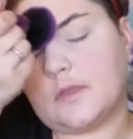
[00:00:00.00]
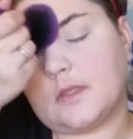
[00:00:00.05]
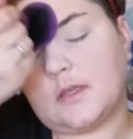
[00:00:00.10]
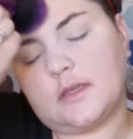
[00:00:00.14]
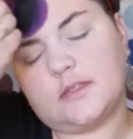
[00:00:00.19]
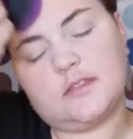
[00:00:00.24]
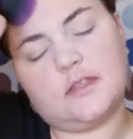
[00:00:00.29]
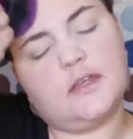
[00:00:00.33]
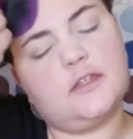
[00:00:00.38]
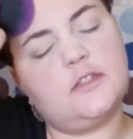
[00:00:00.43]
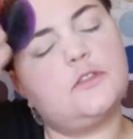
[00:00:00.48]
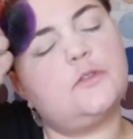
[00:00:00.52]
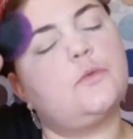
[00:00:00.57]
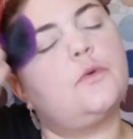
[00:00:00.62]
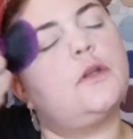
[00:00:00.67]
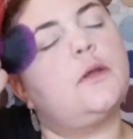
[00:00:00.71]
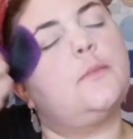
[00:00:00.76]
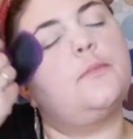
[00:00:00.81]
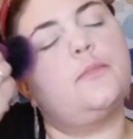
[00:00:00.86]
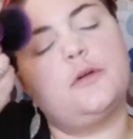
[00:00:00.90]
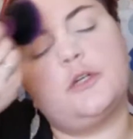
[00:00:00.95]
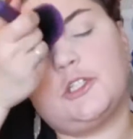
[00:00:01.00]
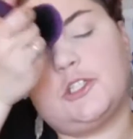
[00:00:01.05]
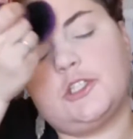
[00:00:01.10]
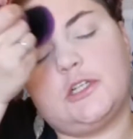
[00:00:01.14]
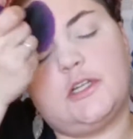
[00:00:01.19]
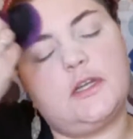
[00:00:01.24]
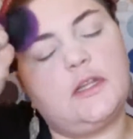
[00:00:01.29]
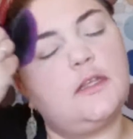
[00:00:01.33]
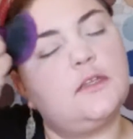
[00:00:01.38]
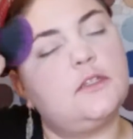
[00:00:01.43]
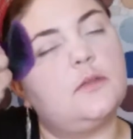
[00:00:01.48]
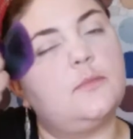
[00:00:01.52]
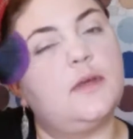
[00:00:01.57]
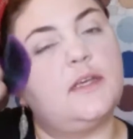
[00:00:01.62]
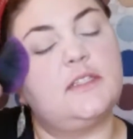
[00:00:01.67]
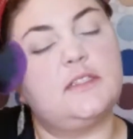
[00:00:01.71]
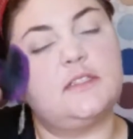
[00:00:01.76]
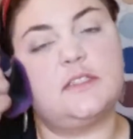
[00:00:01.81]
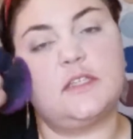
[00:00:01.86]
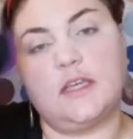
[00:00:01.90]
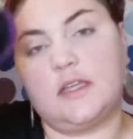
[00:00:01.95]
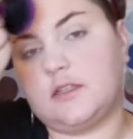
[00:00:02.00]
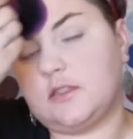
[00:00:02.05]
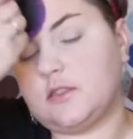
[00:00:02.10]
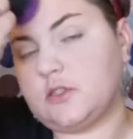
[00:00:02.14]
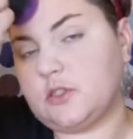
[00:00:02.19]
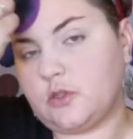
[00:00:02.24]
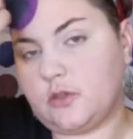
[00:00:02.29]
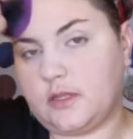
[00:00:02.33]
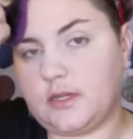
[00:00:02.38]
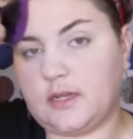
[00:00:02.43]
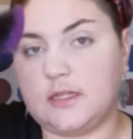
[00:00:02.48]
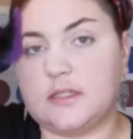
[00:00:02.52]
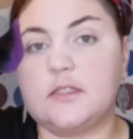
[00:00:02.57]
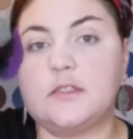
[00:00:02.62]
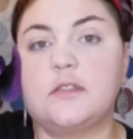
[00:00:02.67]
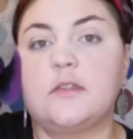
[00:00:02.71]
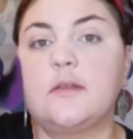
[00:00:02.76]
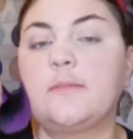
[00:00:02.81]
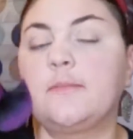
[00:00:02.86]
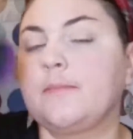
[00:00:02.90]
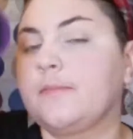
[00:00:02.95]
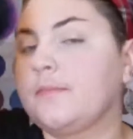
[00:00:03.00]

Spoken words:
because I just want to push it into my skin so that it's